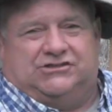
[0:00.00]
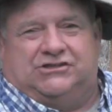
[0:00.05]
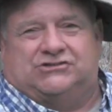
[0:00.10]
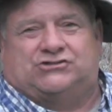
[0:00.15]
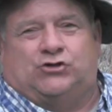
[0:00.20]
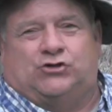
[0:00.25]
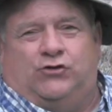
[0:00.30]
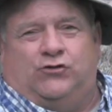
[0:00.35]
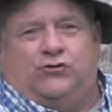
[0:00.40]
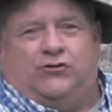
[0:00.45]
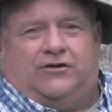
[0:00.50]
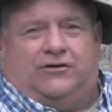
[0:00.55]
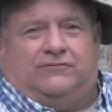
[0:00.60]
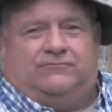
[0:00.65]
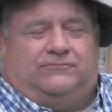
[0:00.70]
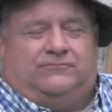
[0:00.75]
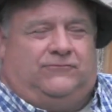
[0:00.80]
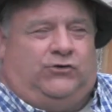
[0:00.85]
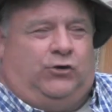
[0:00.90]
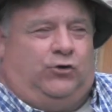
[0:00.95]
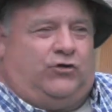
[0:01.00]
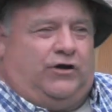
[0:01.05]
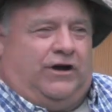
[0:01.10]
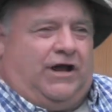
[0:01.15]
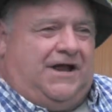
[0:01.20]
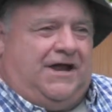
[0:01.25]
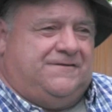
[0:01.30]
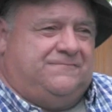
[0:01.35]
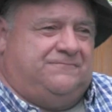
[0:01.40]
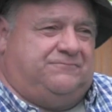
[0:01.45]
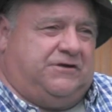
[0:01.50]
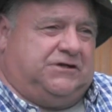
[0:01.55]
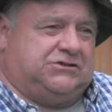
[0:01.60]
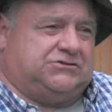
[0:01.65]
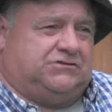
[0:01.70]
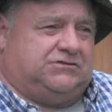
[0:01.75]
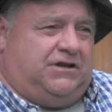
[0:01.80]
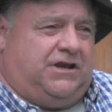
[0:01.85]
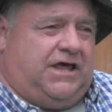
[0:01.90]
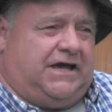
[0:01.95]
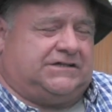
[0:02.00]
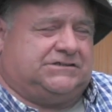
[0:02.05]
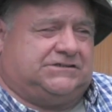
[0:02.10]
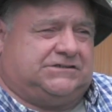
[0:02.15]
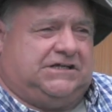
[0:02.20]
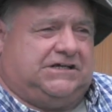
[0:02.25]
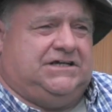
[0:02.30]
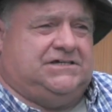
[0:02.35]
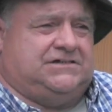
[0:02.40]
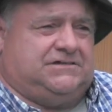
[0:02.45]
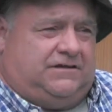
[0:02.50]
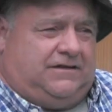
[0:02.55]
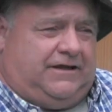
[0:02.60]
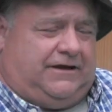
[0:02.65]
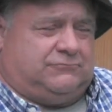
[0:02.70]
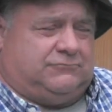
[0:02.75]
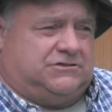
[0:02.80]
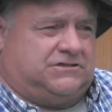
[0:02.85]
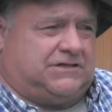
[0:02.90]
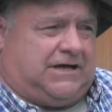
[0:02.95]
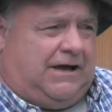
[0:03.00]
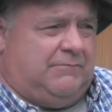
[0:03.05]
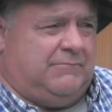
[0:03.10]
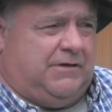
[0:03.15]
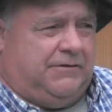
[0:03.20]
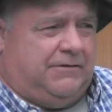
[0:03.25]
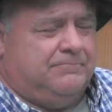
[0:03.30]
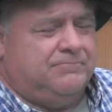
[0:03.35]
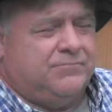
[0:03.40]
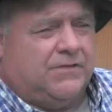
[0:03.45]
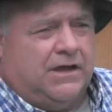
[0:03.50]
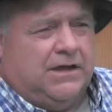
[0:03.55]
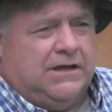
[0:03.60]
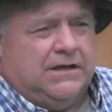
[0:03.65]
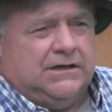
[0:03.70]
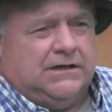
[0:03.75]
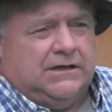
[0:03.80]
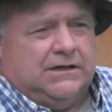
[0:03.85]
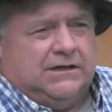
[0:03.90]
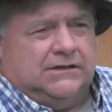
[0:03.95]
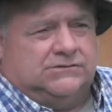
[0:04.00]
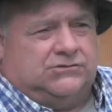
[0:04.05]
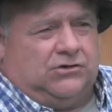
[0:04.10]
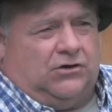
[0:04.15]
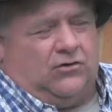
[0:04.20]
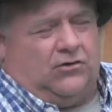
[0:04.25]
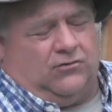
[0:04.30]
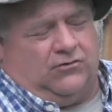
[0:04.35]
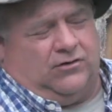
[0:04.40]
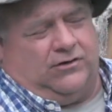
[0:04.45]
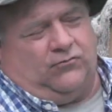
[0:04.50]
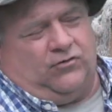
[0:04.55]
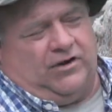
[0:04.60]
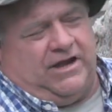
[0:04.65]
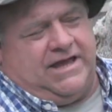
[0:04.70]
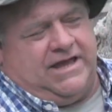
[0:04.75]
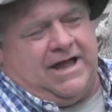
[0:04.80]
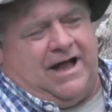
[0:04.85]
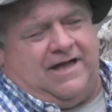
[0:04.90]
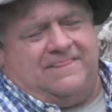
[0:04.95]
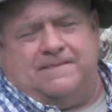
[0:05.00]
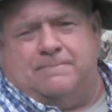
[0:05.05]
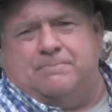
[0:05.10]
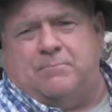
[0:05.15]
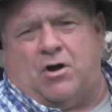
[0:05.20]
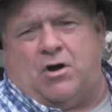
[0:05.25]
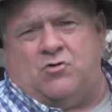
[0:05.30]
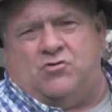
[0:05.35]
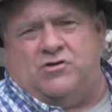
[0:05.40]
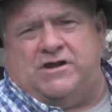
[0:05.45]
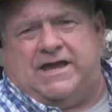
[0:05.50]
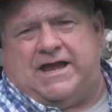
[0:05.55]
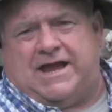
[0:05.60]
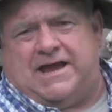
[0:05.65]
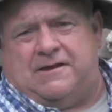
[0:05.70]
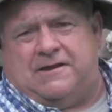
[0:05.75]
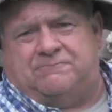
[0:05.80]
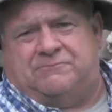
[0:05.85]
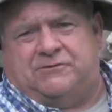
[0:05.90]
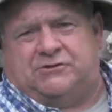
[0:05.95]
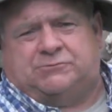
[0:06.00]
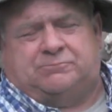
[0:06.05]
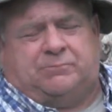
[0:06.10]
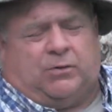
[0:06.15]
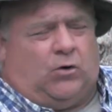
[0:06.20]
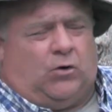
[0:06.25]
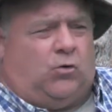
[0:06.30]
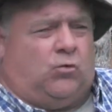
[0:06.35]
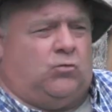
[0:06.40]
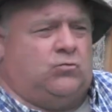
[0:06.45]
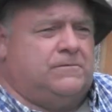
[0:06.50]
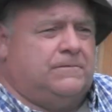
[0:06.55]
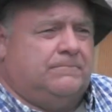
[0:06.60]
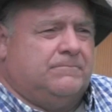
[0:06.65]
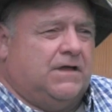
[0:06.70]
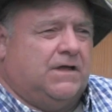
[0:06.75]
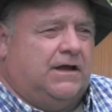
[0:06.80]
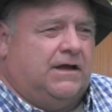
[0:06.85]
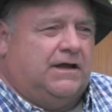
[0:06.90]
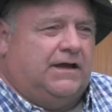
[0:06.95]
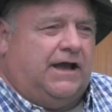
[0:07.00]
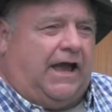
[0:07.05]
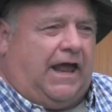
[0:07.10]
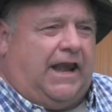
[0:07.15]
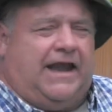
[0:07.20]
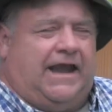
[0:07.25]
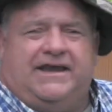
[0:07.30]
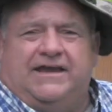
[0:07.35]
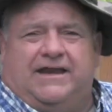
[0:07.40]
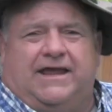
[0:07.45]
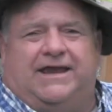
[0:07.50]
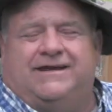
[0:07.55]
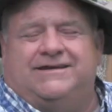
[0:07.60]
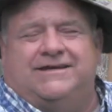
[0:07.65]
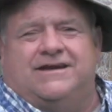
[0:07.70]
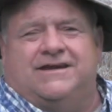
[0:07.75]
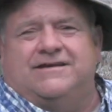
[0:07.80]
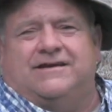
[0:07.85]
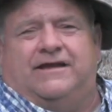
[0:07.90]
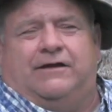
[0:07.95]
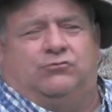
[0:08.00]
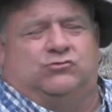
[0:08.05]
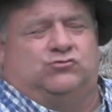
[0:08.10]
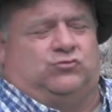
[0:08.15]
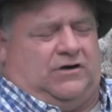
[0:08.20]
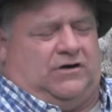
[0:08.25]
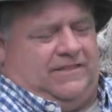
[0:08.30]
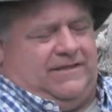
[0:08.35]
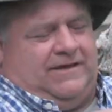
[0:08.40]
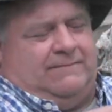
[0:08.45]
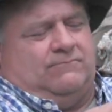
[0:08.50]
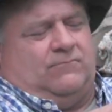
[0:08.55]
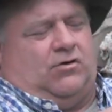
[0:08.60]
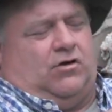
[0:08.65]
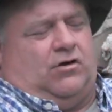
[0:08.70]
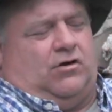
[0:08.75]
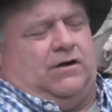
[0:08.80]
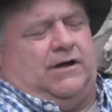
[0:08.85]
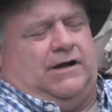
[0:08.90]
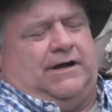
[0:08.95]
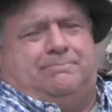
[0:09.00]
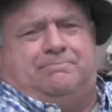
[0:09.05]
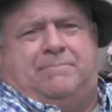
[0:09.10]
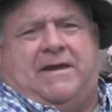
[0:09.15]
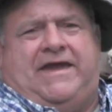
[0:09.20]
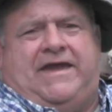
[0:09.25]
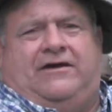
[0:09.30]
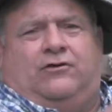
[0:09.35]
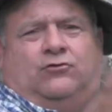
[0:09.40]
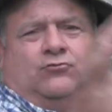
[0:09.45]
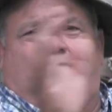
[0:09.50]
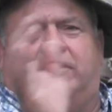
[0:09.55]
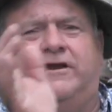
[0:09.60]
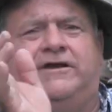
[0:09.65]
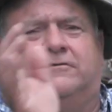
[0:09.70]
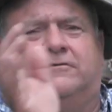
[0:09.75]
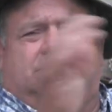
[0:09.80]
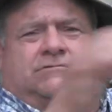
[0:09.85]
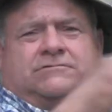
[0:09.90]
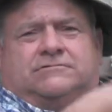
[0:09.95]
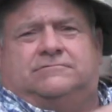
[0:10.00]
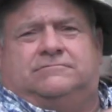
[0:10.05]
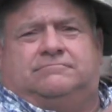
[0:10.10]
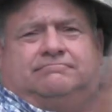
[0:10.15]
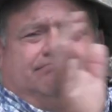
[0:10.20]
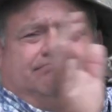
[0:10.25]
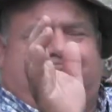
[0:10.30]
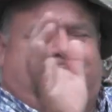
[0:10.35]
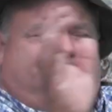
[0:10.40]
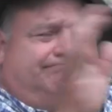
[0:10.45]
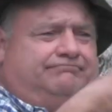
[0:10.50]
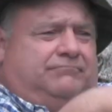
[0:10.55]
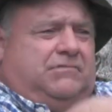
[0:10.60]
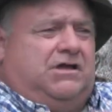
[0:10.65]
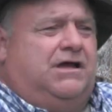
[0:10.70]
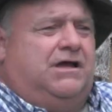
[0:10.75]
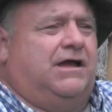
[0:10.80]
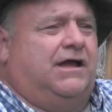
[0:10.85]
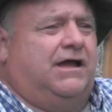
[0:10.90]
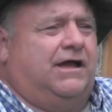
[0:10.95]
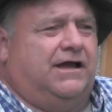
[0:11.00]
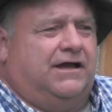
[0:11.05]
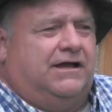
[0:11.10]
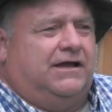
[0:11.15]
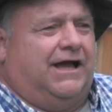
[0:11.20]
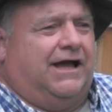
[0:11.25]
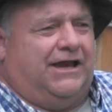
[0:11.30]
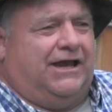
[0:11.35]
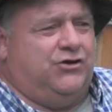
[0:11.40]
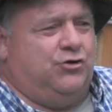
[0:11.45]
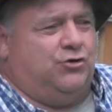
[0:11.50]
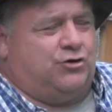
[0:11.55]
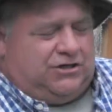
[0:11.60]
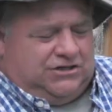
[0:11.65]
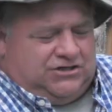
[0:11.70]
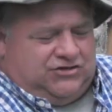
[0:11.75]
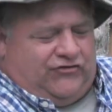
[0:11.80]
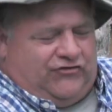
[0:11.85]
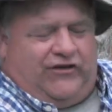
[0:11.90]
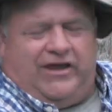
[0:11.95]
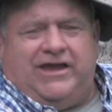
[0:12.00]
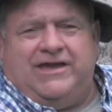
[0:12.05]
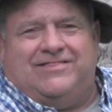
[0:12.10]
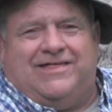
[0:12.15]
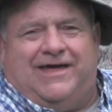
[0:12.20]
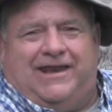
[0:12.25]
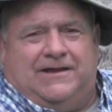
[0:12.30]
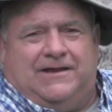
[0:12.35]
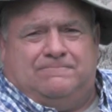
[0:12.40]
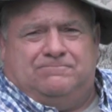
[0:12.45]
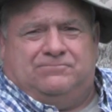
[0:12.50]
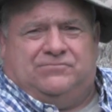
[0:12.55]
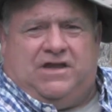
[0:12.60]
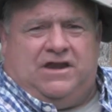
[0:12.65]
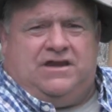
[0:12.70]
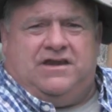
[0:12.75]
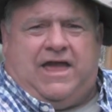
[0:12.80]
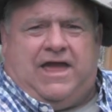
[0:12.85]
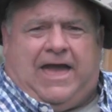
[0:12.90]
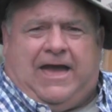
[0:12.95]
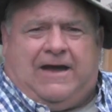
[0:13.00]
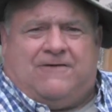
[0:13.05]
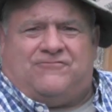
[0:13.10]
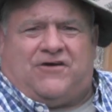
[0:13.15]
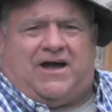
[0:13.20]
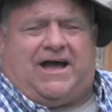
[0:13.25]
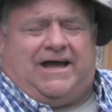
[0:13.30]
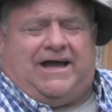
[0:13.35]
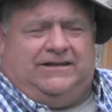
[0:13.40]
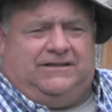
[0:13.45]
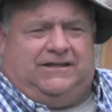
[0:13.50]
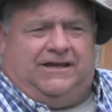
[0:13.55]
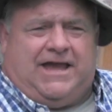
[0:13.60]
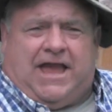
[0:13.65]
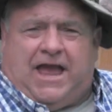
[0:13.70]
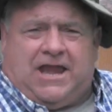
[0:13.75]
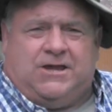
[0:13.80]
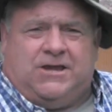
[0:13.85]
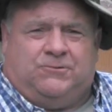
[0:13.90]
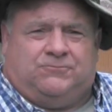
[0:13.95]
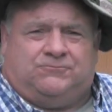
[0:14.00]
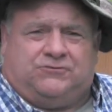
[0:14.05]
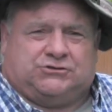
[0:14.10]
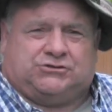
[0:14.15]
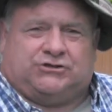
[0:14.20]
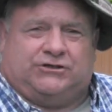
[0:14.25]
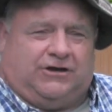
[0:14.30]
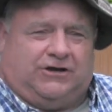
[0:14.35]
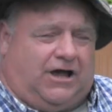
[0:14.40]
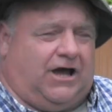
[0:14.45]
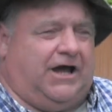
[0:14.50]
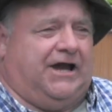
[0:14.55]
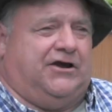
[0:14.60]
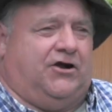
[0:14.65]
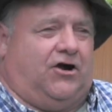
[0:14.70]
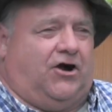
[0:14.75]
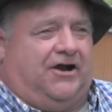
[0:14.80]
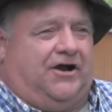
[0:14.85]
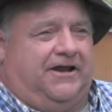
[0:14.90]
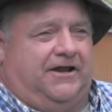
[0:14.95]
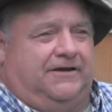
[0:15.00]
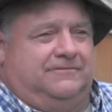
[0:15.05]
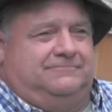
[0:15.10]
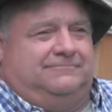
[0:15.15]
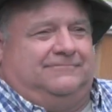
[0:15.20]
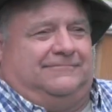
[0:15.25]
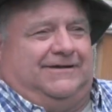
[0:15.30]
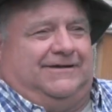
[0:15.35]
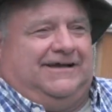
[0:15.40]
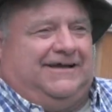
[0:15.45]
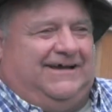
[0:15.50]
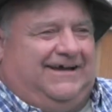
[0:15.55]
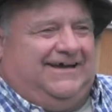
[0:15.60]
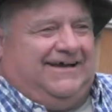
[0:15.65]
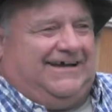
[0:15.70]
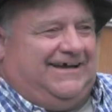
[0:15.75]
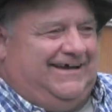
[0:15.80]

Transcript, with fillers: just so you could you could hunt and fish the next season that was coming. So when he got in the boat, he had a fish pole, and it it didn't. It was one of them uh, bale reels, and you could see that it didn't have hardly any fishing line on it.